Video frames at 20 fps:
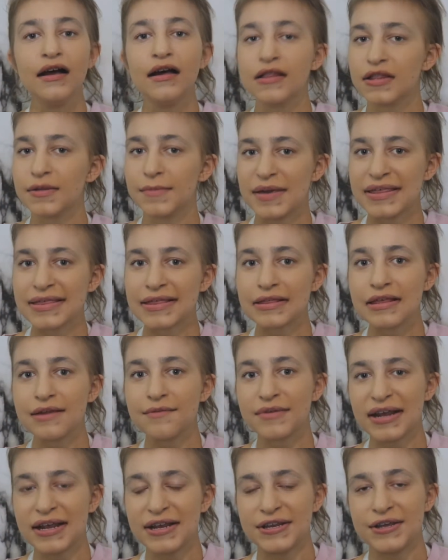So basically
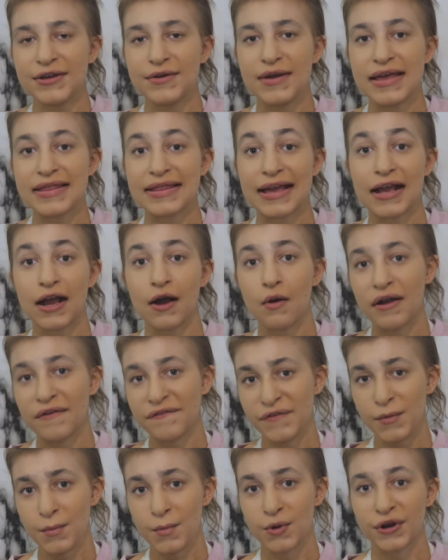what I do is I go
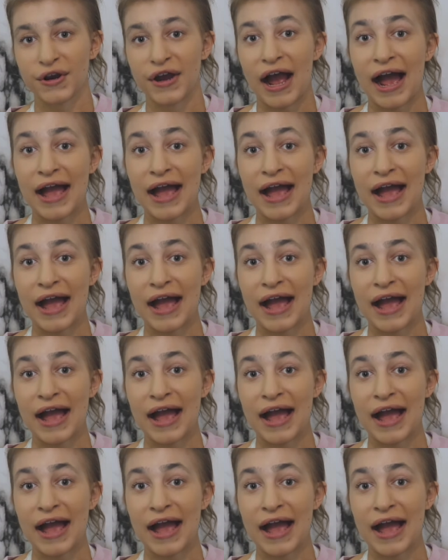on Filmora,